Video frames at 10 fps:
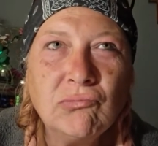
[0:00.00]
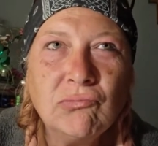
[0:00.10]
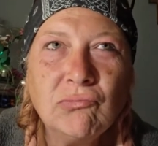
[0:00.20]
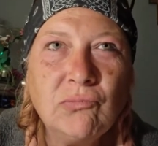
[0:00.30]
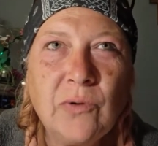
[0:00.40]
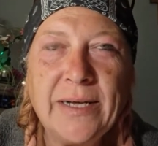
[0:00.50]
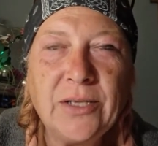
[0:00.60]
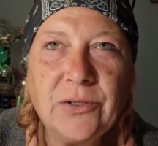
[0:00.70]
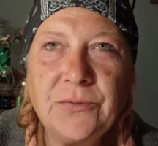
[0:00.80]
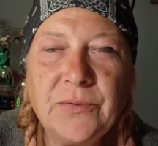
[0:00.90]

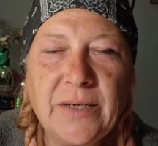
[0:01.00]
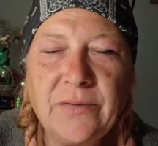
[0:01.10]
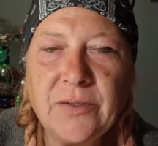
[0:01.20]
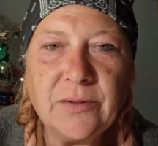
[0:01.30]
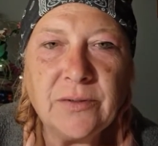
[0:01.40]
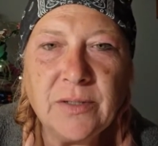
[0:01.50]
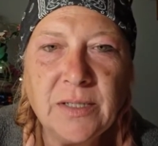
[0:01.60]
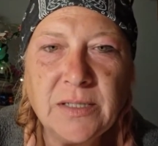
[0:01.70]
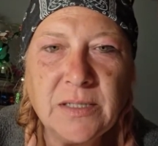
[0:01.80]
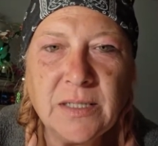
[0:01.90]
regular flavor.
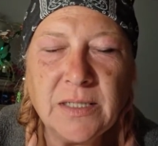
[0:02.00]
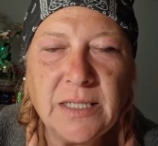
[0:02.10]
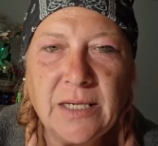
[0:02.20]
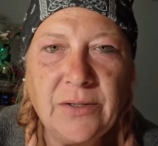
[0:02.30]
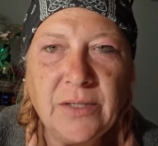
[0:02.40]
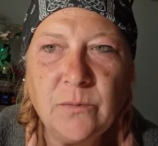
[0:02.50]
It's the Italian